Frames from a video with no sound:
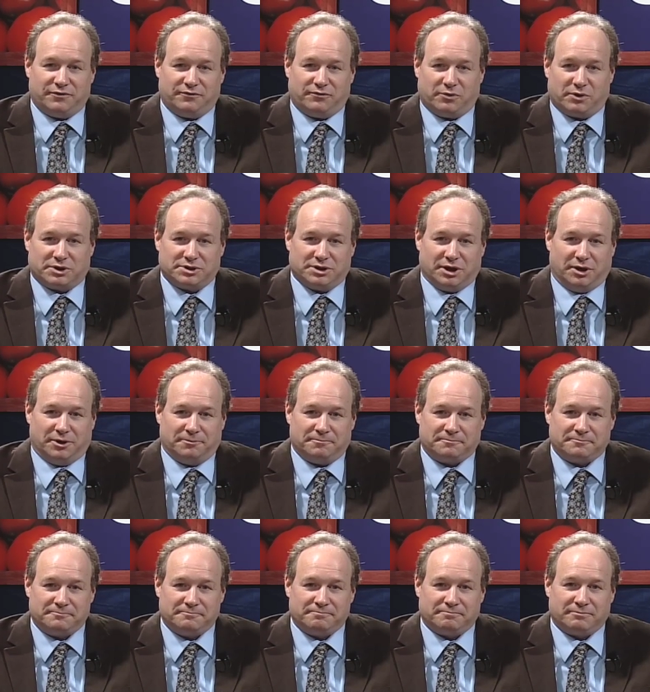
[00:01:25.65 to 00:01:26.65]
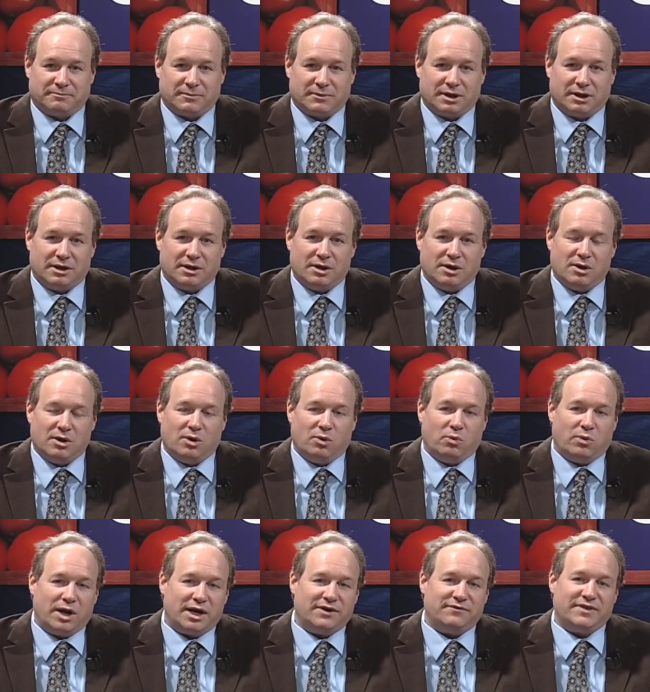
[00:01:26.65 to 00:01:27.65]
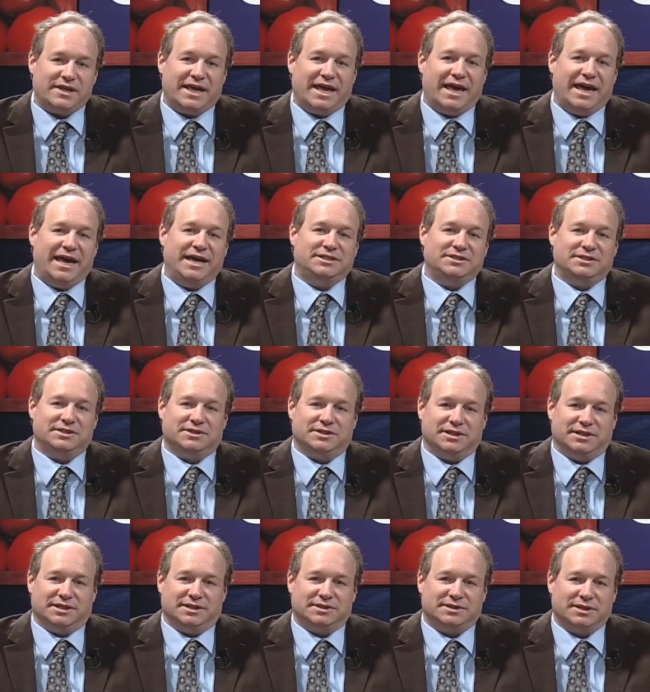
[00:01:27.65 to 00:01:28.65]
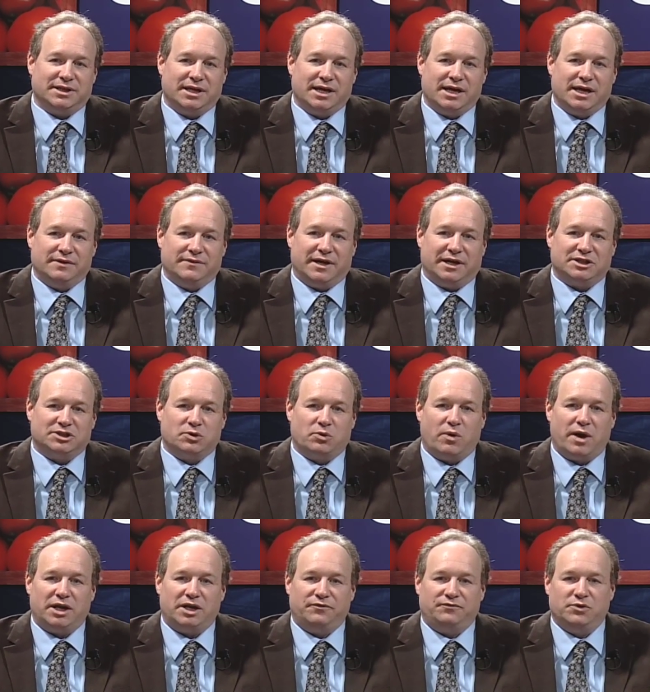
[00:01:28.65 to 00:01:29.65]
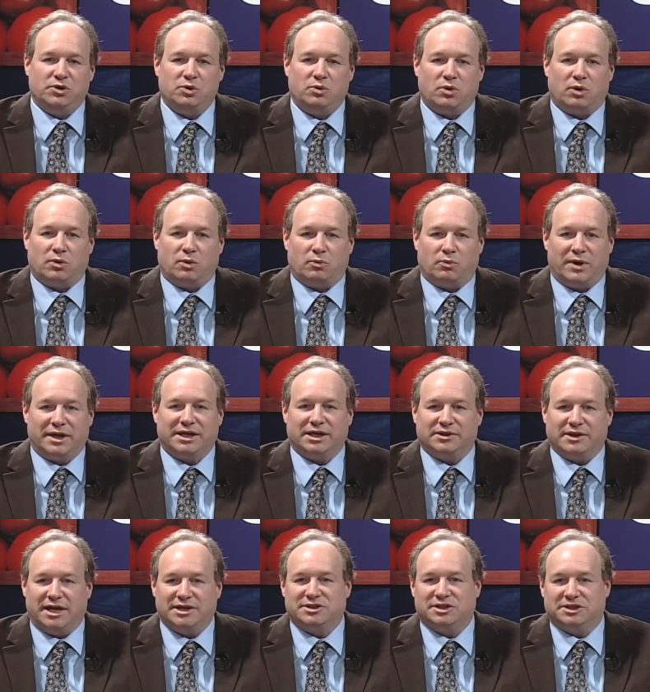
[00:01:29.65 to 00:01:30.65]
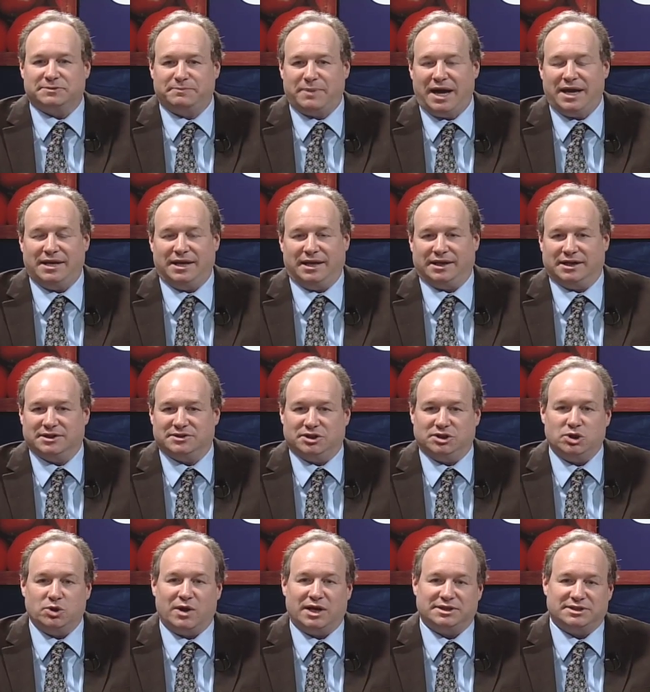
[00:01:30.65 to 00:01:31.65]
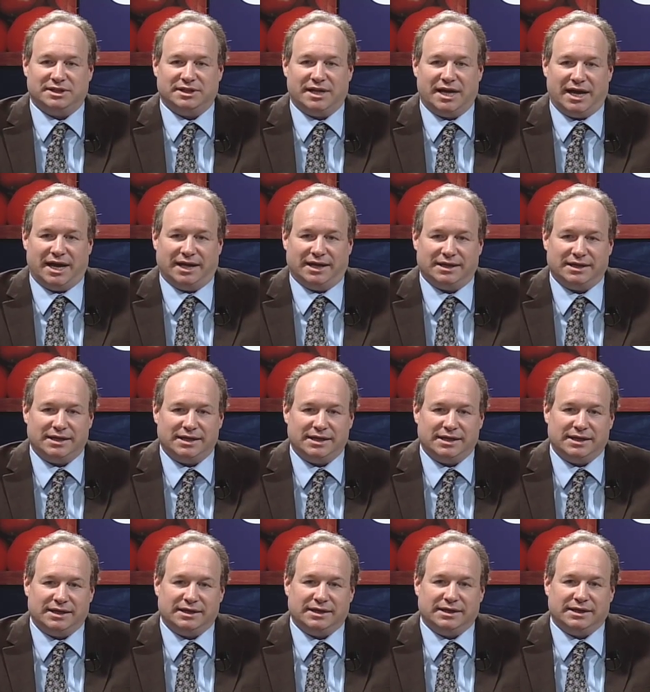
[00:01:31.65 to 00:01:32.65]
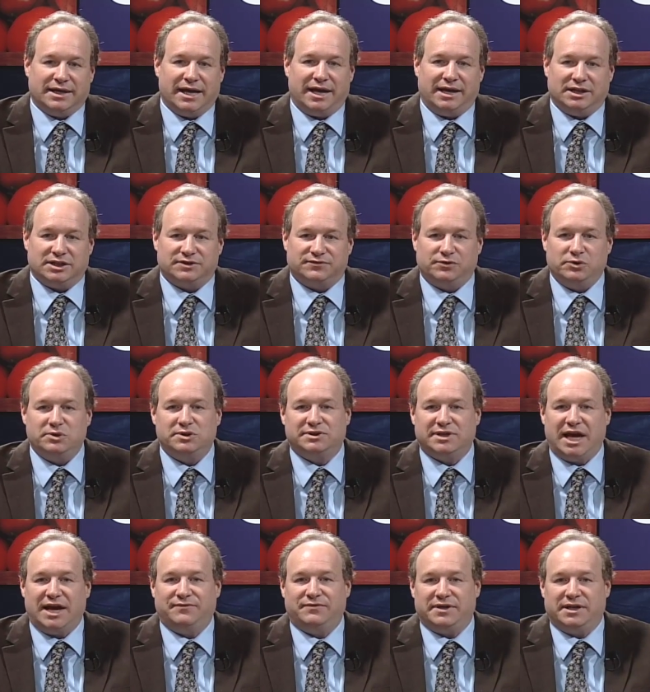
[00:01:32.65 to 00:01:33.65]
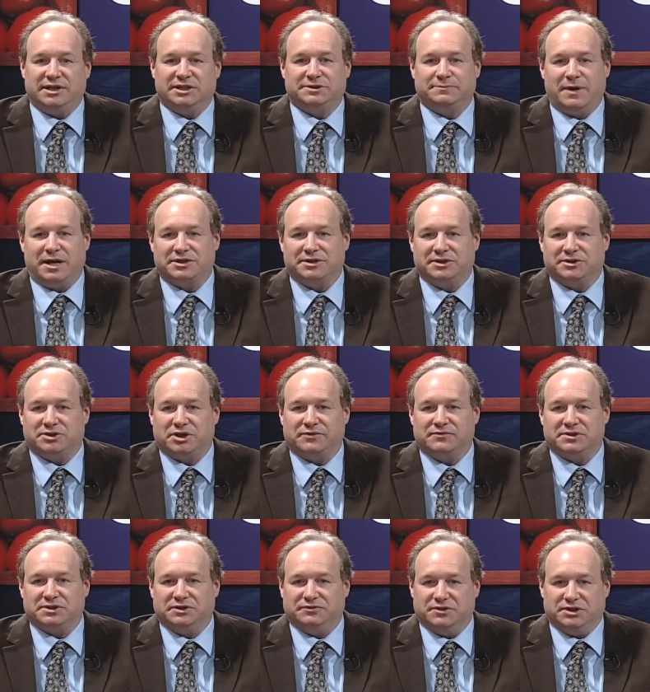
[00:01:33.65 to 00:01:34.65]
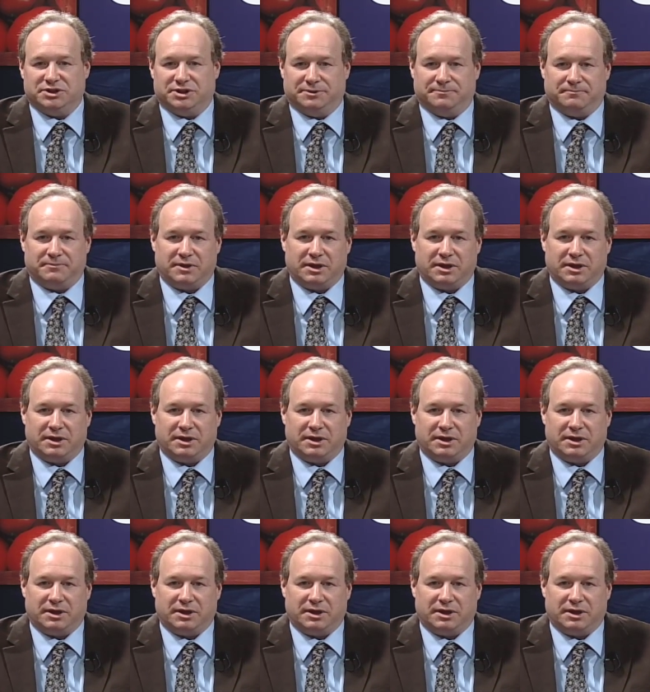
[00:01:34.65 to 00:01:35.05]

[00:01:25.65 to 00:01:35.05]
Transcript: and Fork Show. One of the agencies that has quite a few regulations pending is the USDA and its Food Safety and Inspection Service Division.